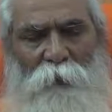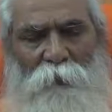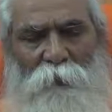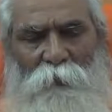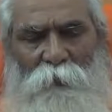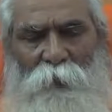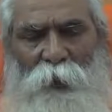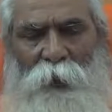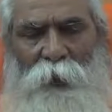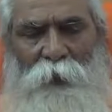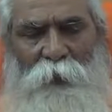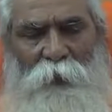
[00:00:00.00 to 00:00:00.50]

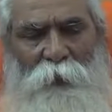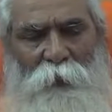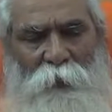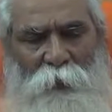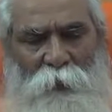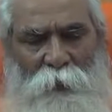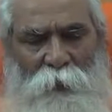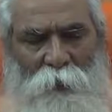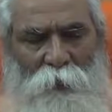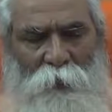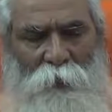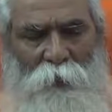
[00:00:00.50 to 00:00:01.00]
When
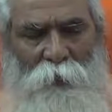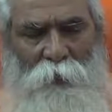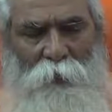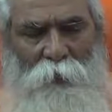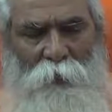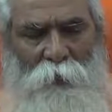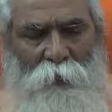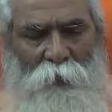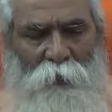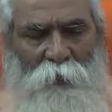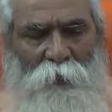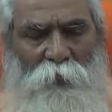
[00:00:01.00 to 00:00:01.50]

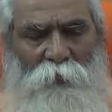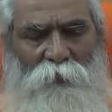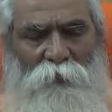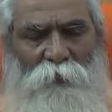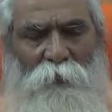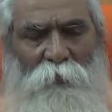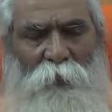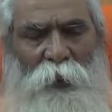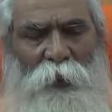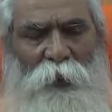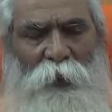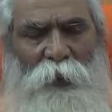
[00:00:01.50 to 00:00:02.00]

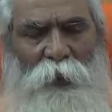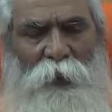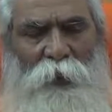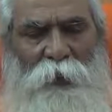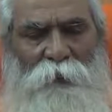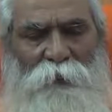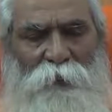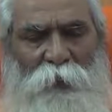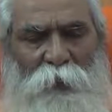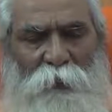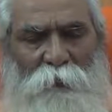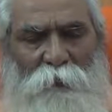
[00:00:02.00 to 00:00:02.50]
this
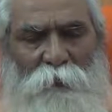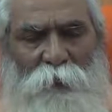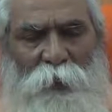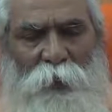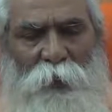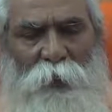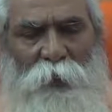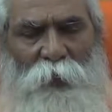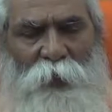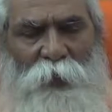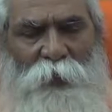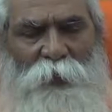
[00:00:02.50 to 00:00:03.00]
meditation
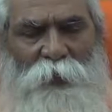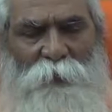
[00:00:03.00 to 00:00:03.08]
will